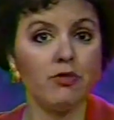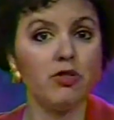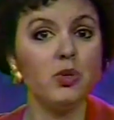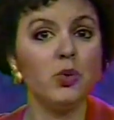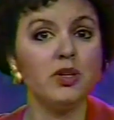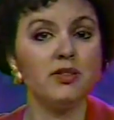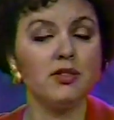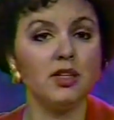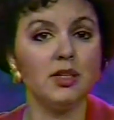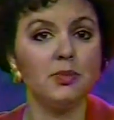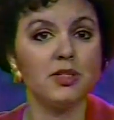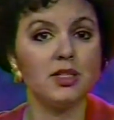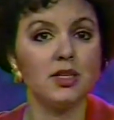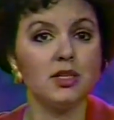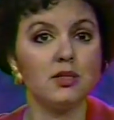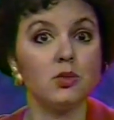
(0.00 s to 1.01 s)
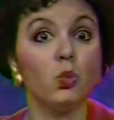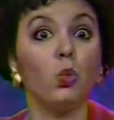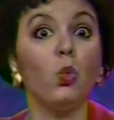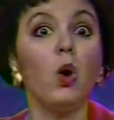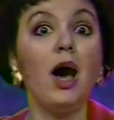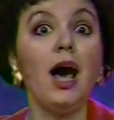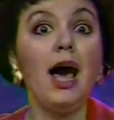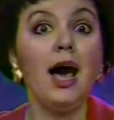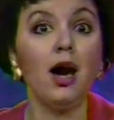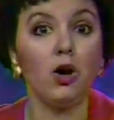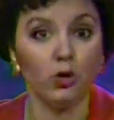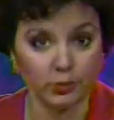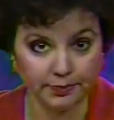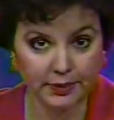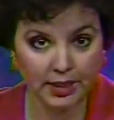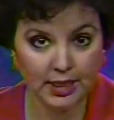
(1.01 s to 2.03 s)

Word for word: everyone's lips is wow.